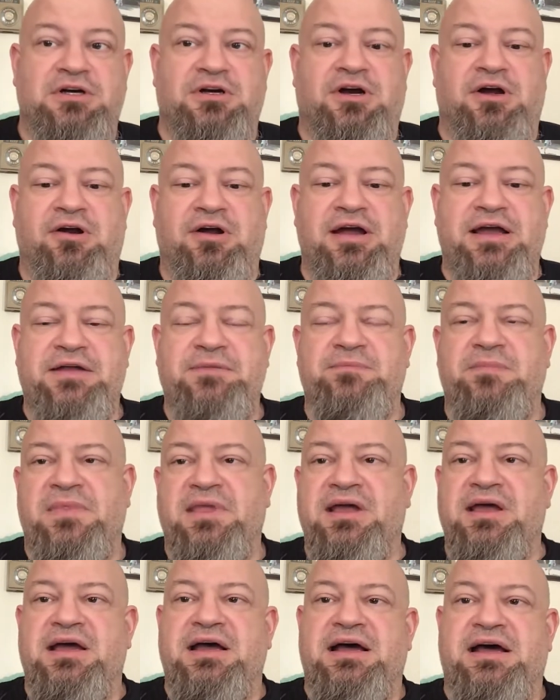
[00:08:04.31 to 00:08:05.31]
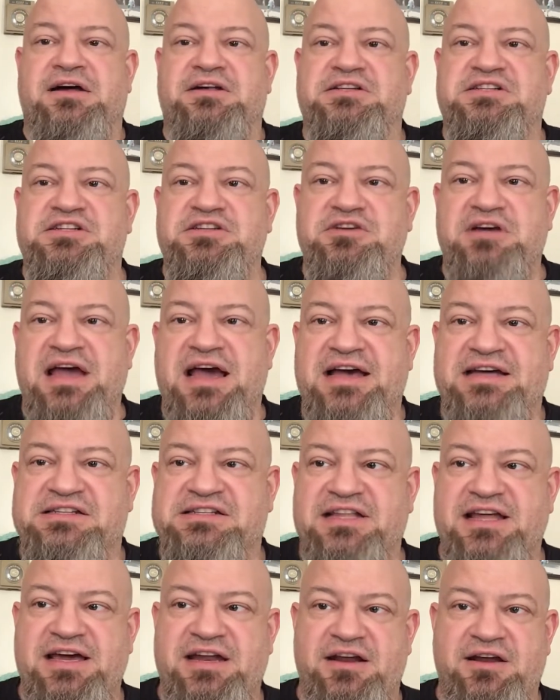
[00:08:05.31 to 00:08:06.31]
All right? I'll see you guys
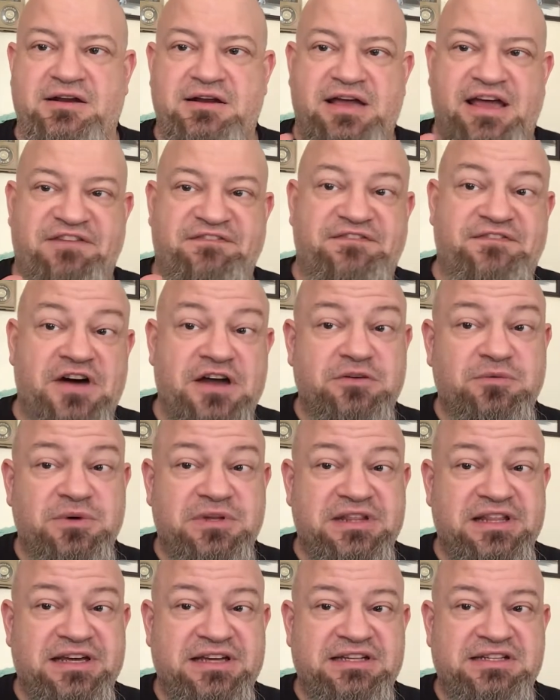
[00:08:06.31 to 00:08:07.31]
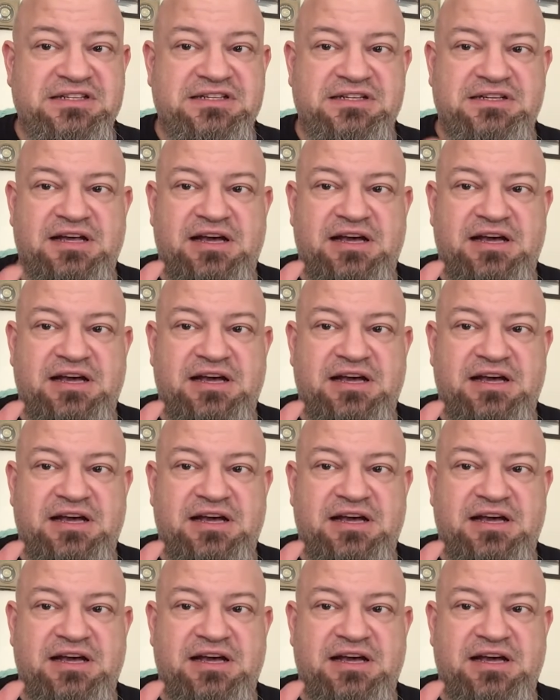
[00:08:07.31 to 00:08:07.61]
later. Have fun with this.